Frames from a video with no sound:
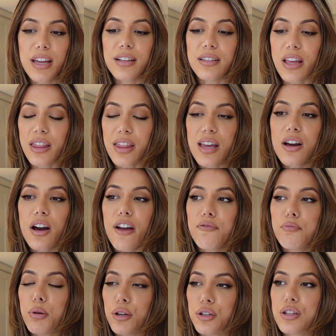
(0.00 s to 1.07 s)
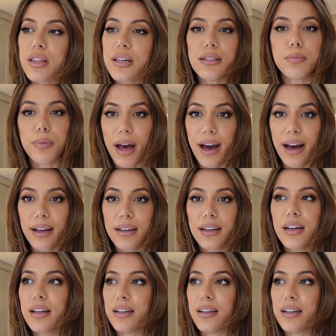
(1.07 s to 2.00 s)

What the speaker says: Because I think I've pushed these back